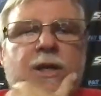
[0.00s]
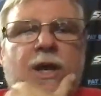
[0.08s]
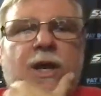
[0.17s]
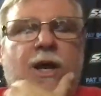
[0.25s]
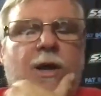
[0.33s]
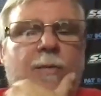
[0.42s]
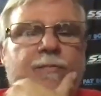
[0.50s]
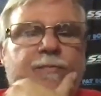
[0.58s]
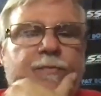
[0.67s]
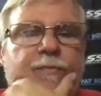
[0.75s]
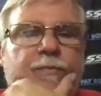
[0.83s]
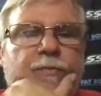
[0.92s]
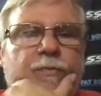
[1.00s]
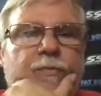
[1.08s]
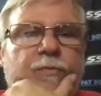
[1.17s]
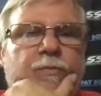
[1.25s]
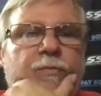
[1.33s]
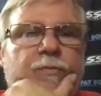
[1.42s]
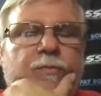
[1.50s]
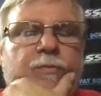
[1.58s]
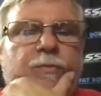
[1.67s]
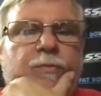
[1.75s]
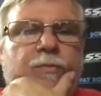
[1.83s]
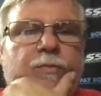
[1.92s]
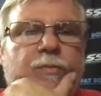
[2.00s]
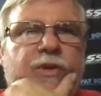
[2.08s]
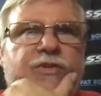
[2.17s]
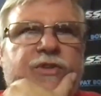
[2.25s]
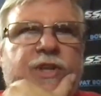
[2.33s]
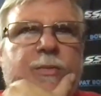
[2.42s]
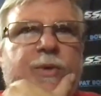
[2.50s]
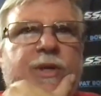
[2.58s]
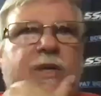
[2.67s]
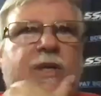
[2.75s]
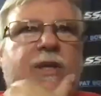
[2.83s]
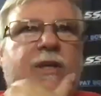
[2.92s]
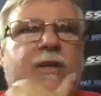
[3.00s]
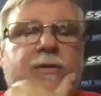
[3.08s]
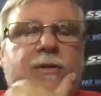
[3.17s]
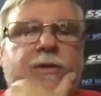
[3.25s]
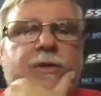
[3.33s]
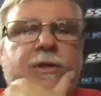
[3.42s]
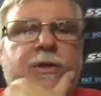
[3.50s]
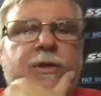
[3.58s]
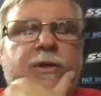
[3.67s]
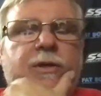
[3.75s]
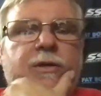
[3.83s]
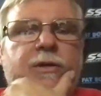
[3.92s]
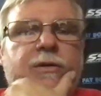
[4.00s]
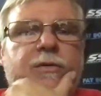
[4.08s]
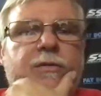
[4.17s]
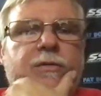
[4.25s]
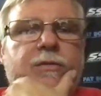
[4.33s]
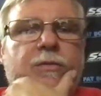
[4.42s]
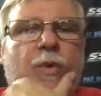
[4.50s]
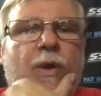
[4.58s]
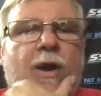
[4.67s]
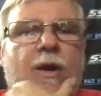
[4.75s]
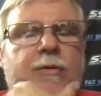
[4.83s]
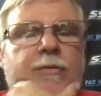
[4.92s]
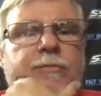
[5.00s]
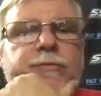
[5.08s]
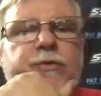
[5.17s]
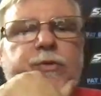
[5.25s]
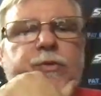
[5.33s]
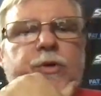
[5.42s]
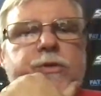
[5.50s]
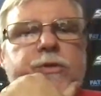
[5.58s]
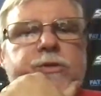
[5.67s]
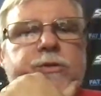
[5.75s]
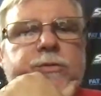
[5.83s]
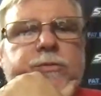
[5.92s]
Um, is going to be where for WORCS?